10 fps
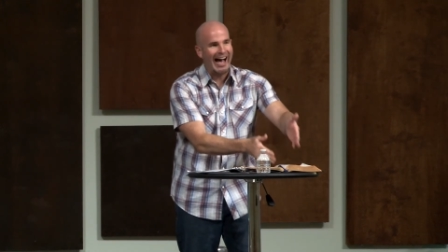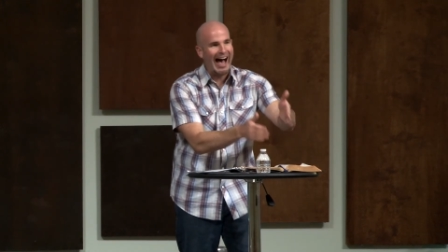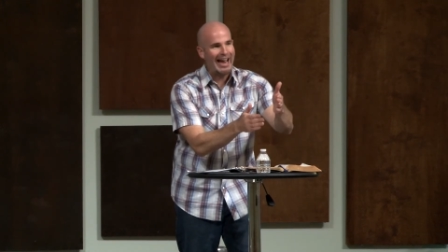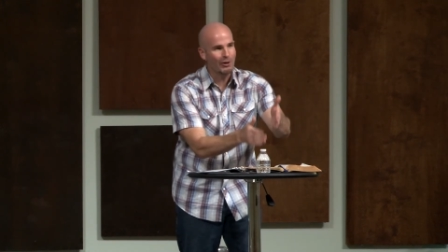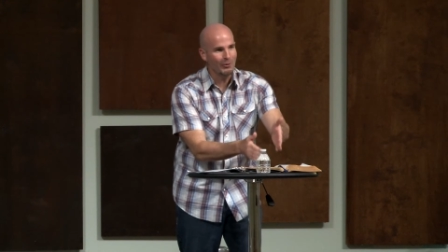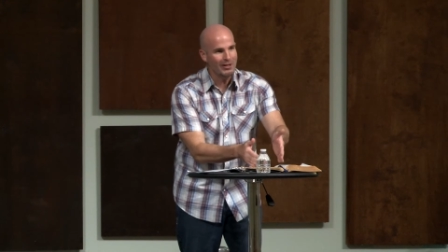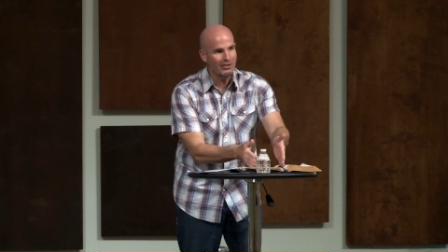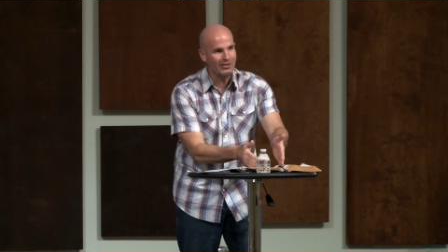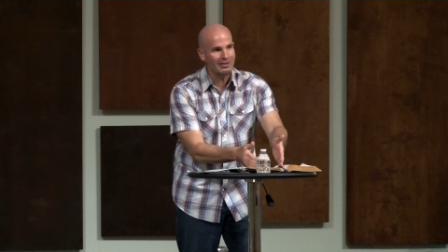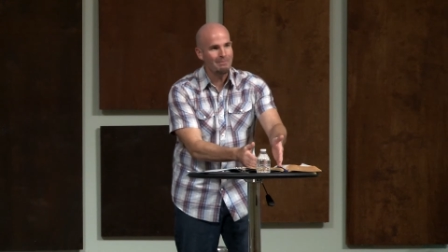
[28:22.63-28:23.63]

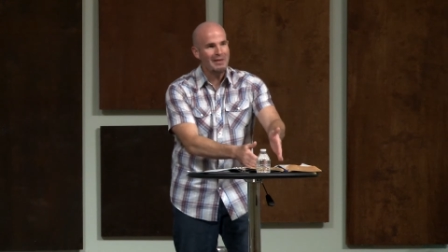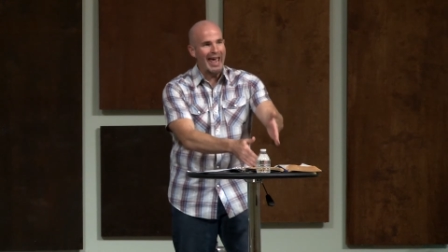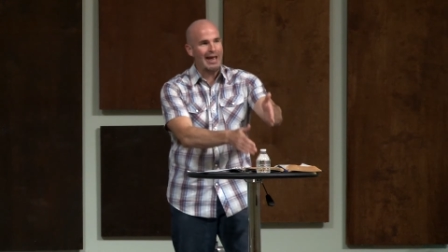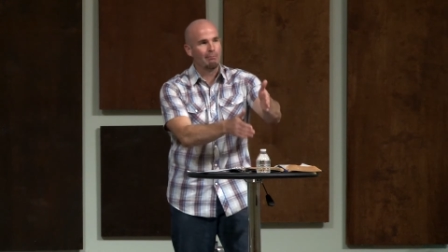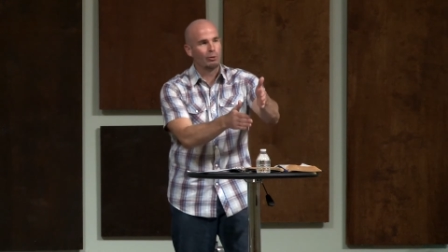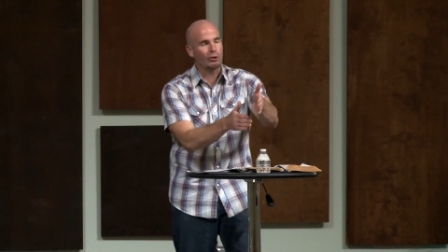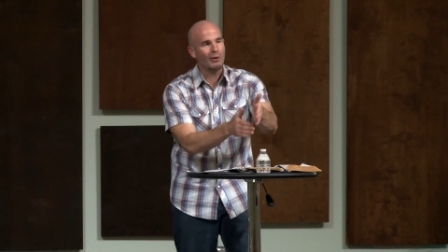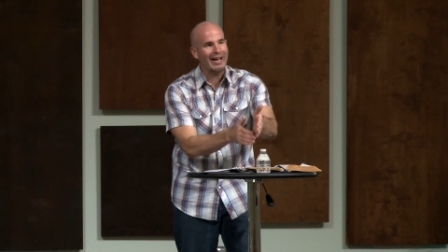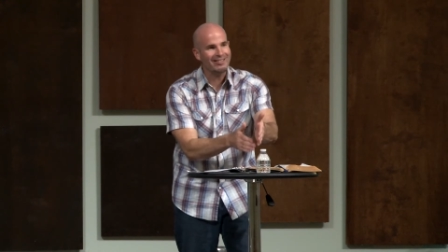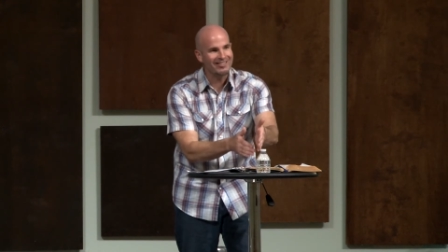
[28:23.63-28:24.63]
idleness and
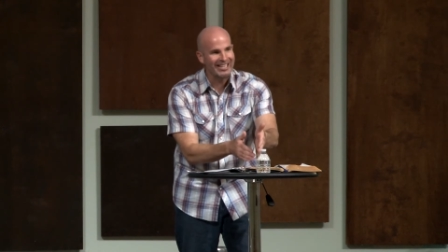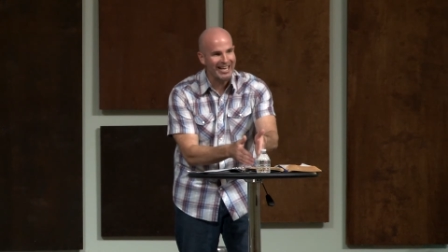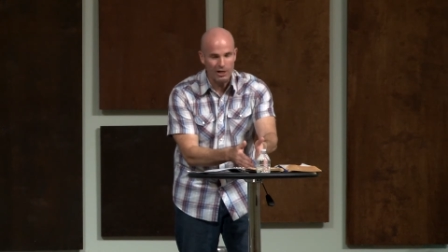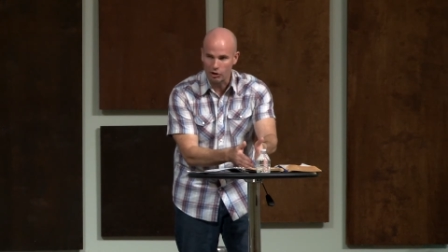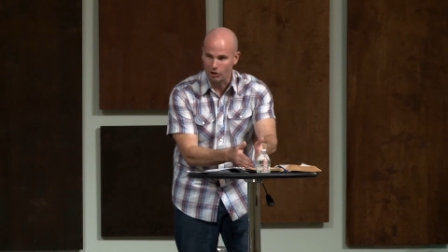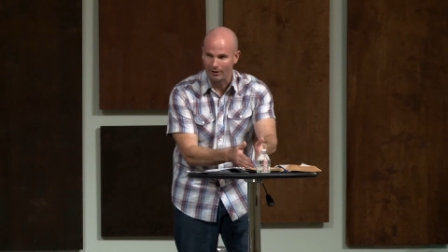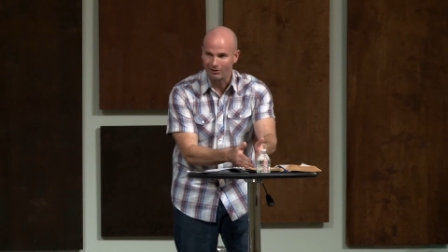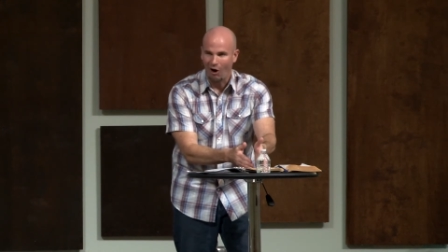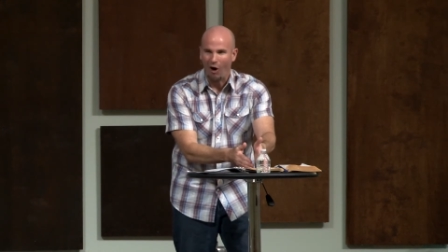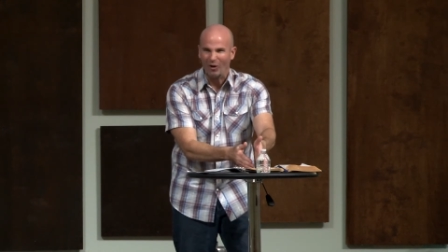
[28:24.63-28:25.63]
procrastination
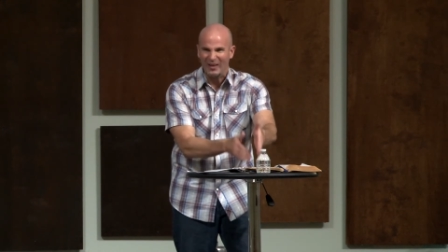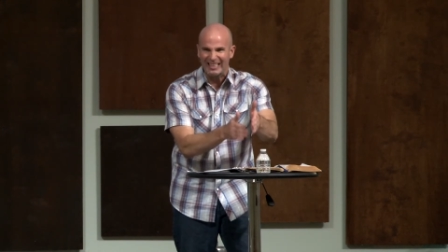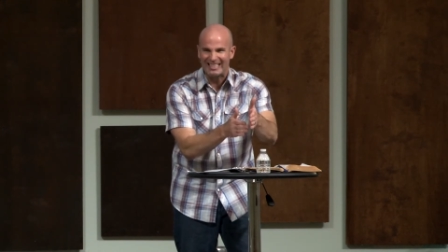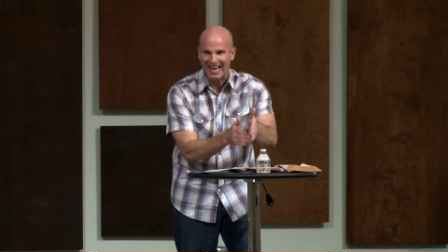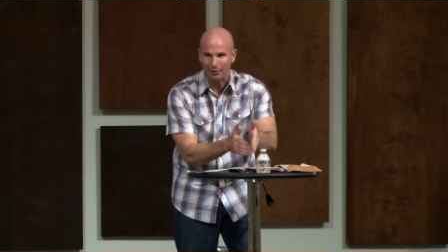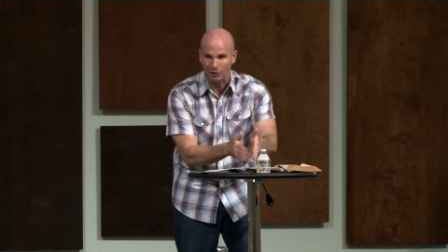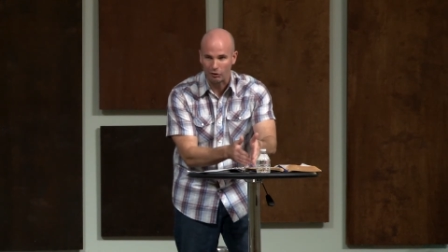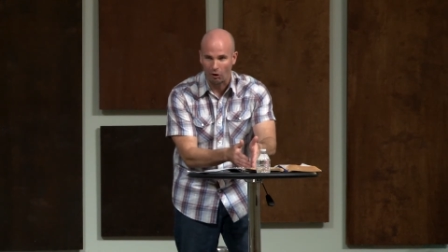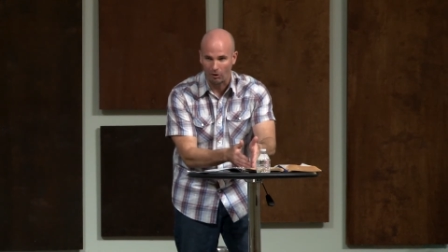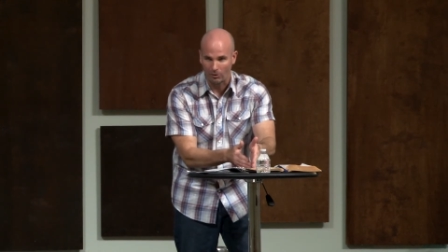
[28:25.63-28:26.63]
are the death
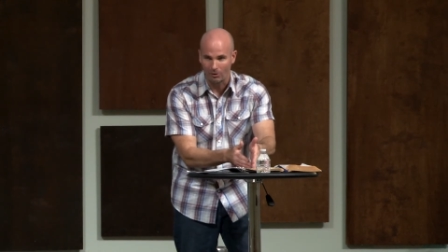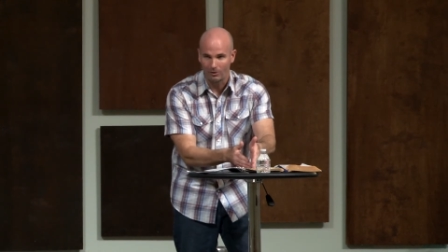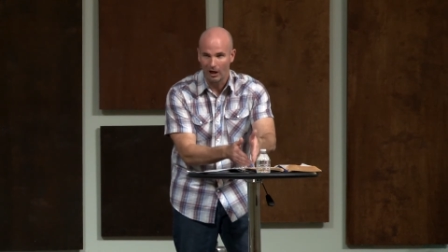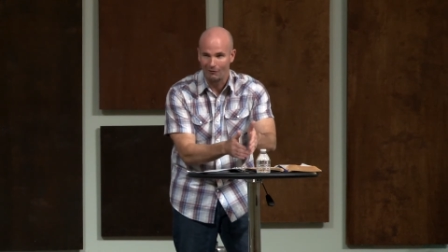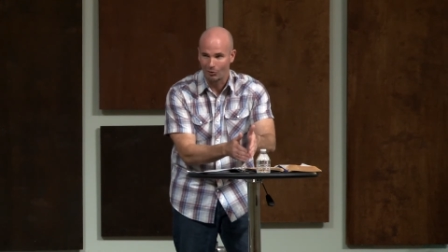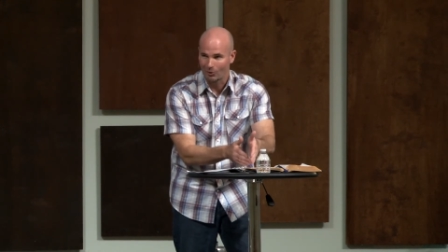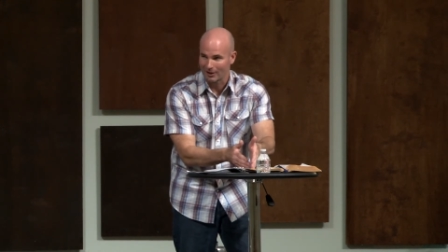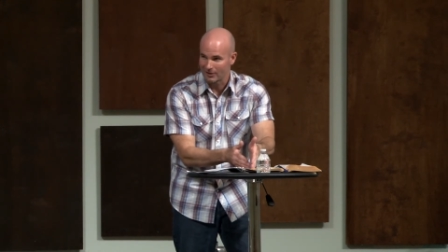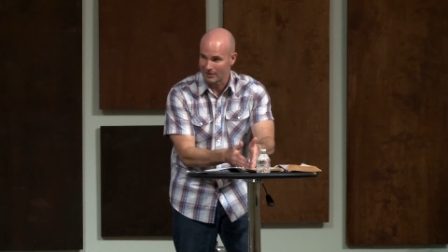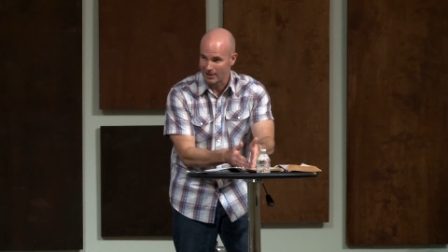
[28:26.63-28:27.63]
gargle of an
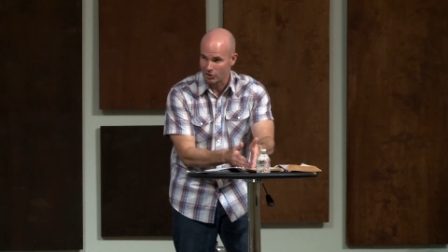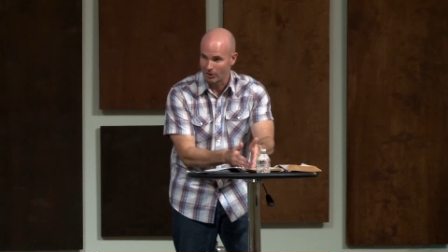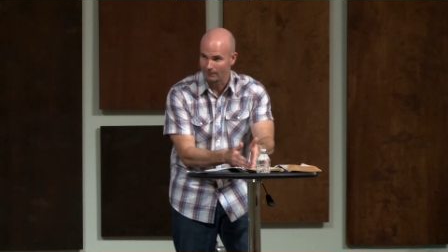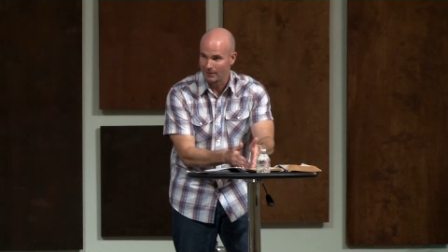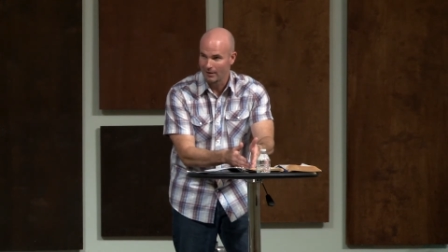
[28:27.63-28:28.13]
organization.